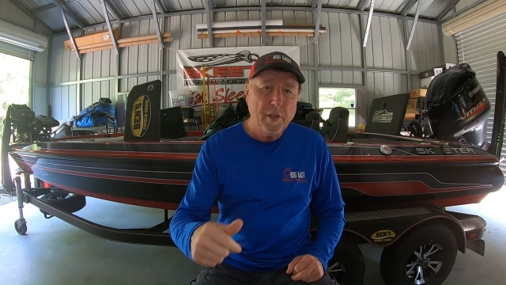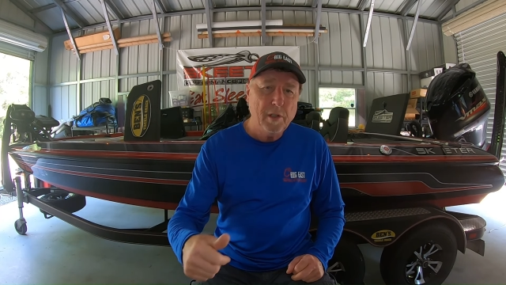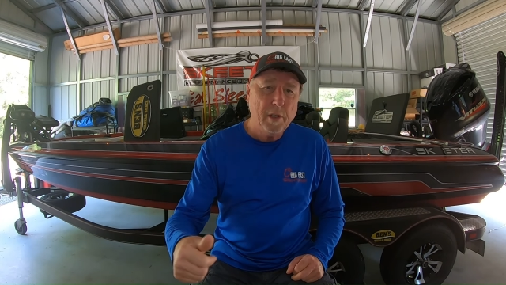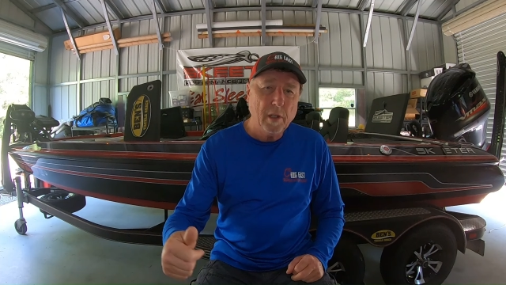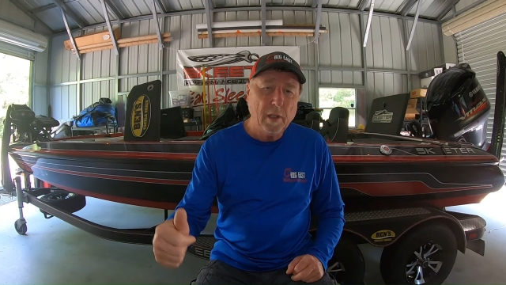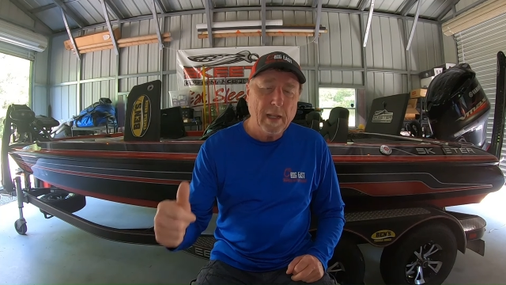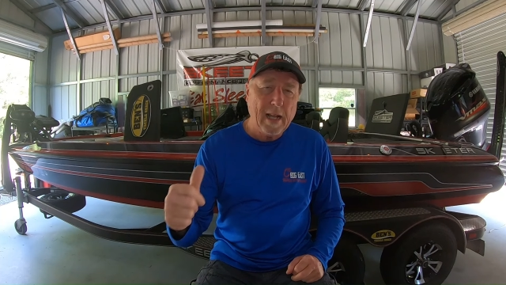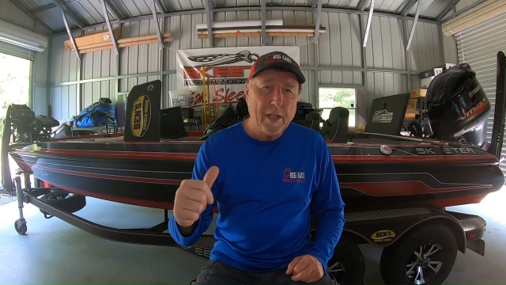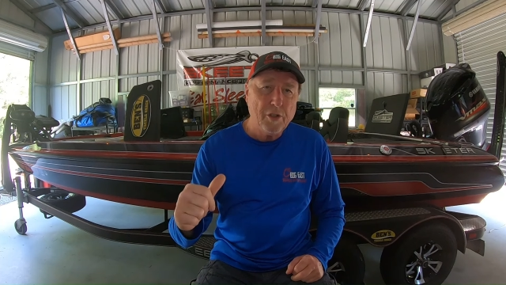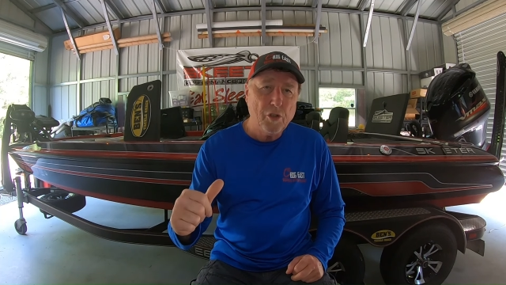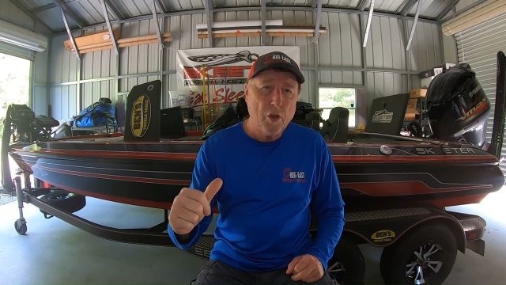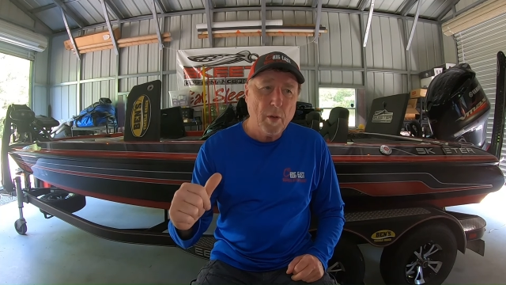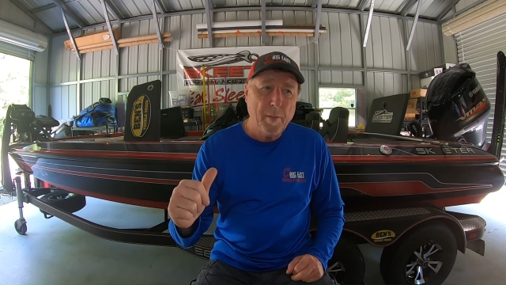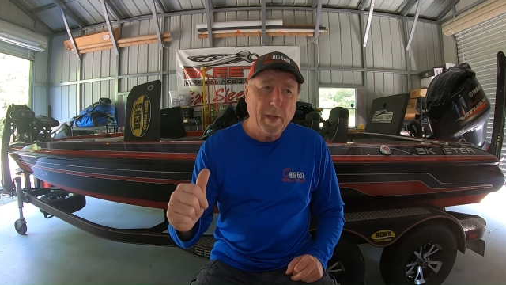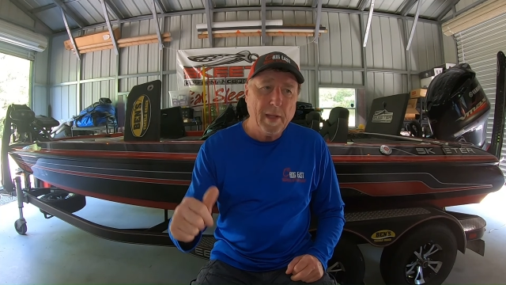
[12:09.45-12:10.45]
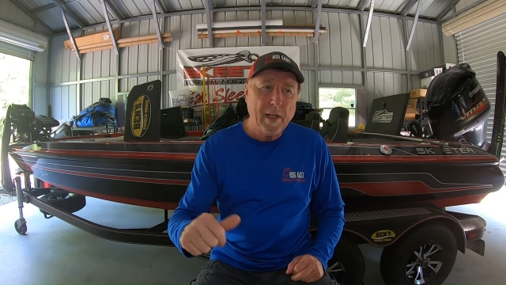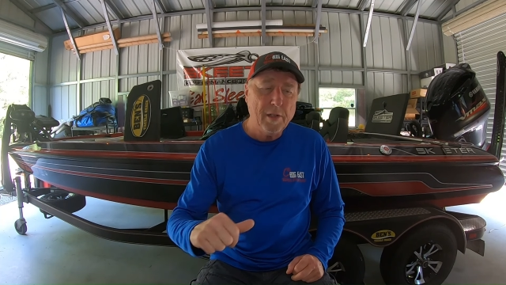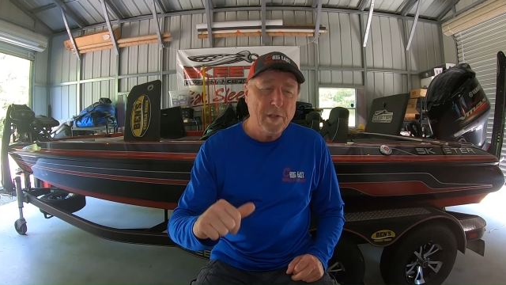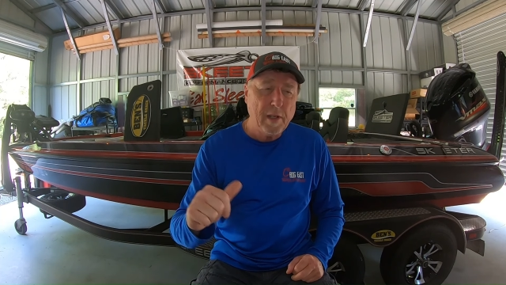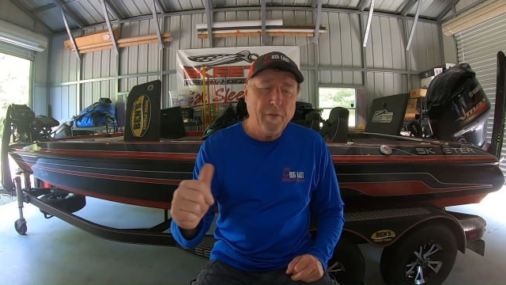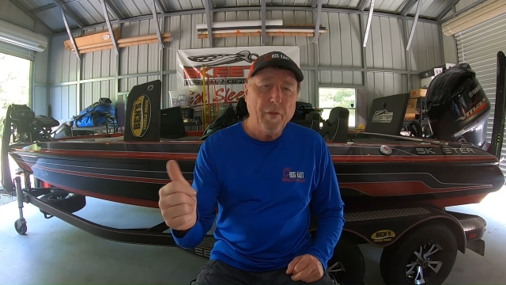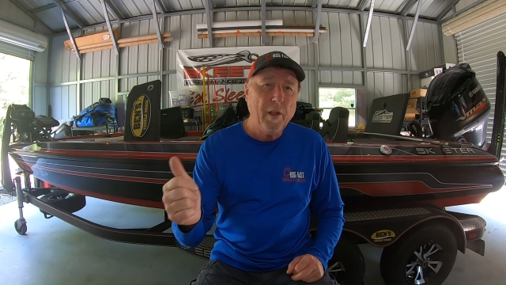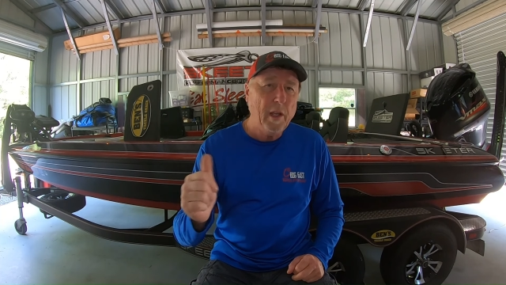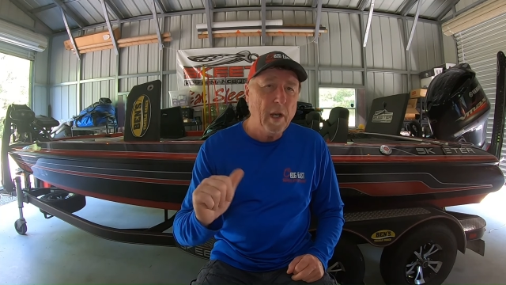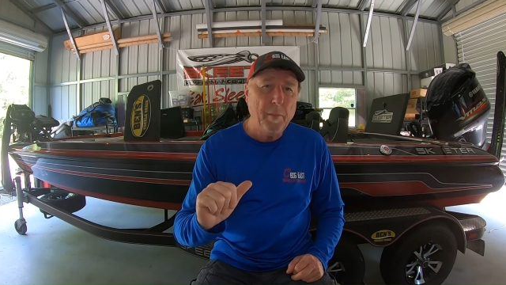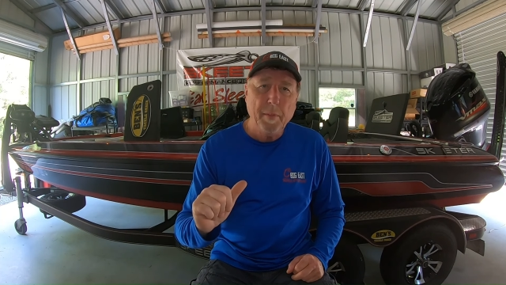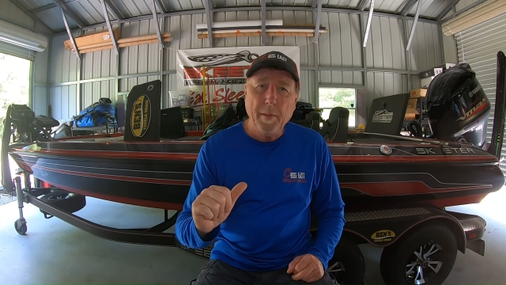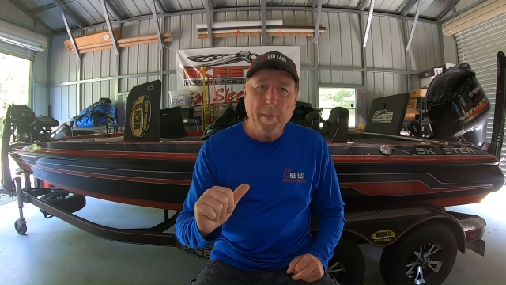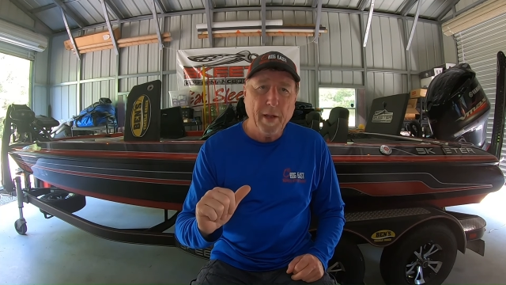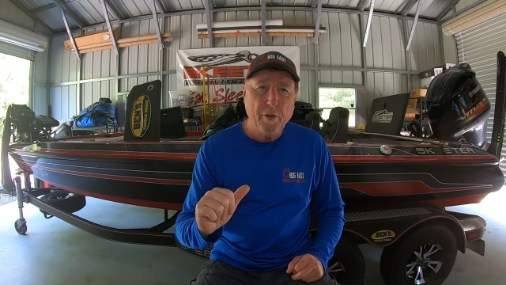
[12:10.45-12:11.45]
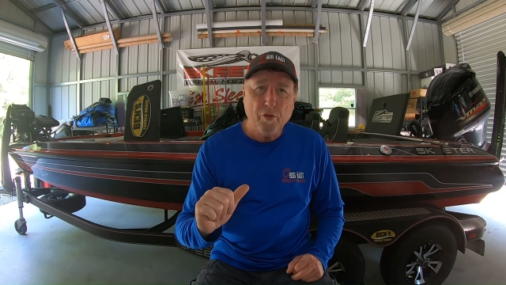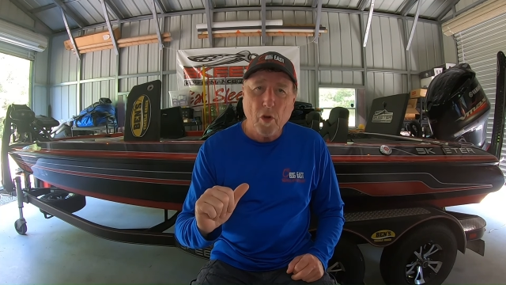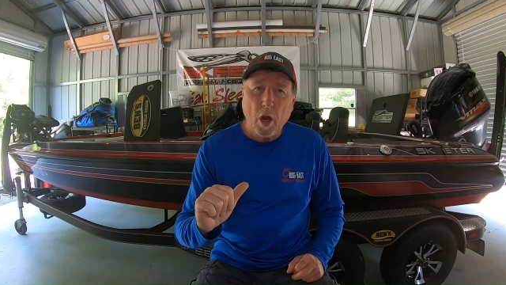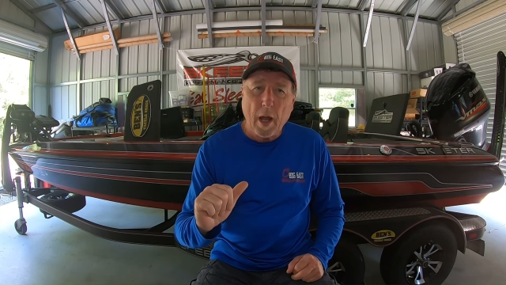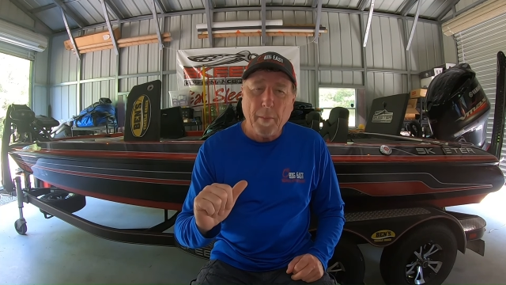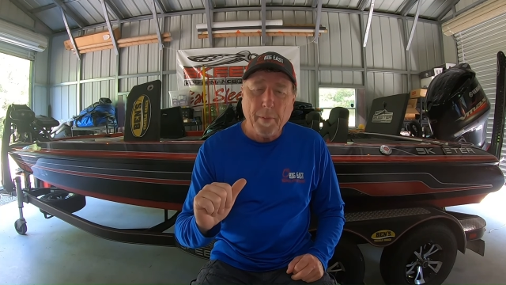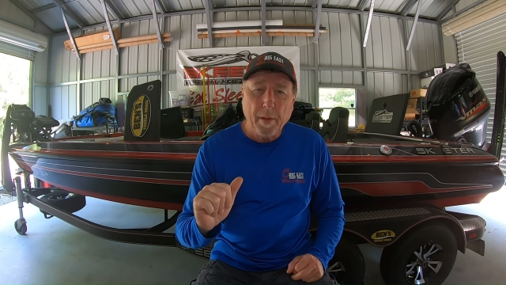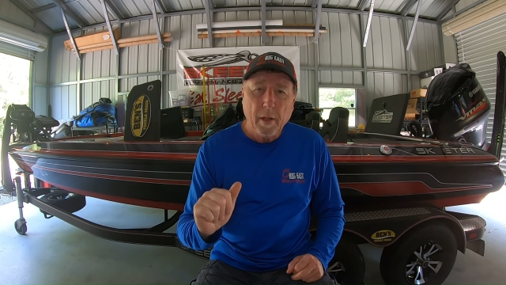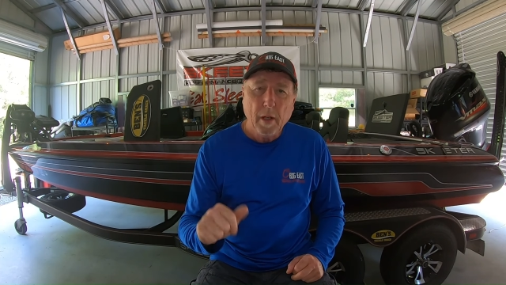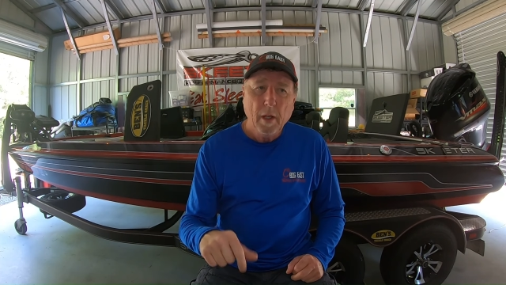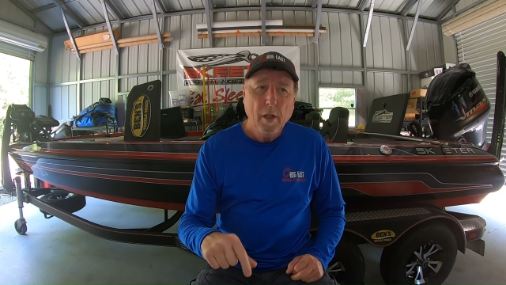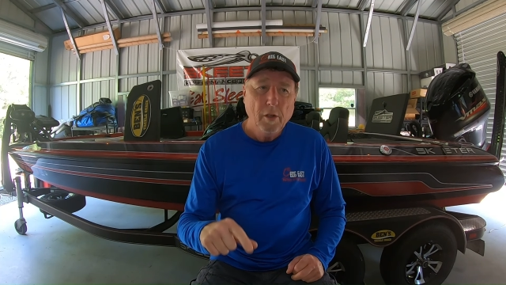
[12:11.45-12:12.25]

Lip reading: into the last tournament. That's definitely going to be my drop.